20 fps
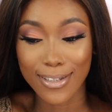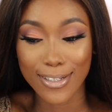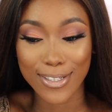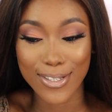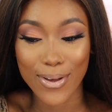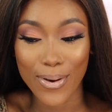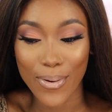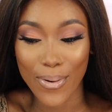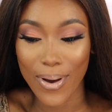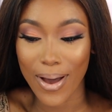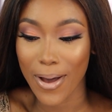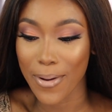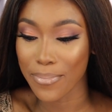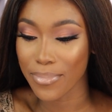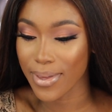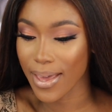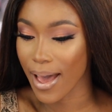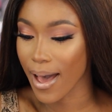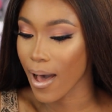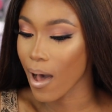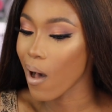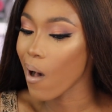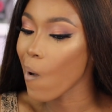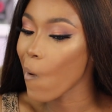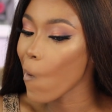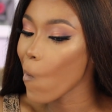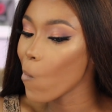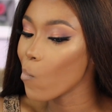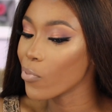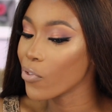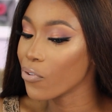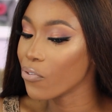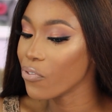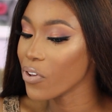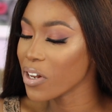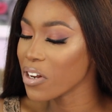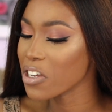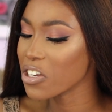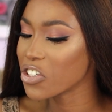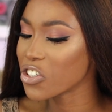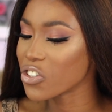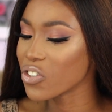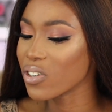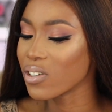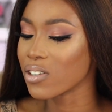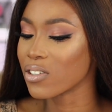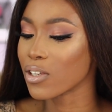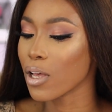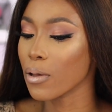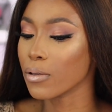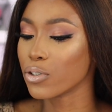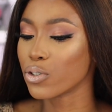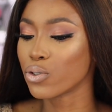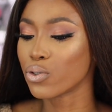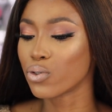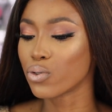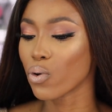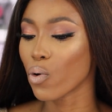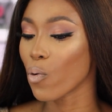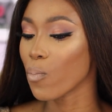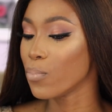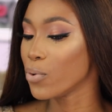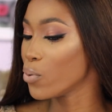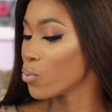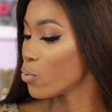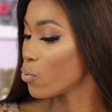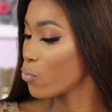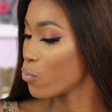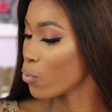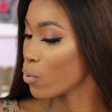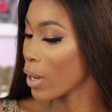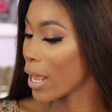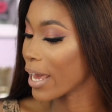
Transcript: So yeah, the finish is so beautiful.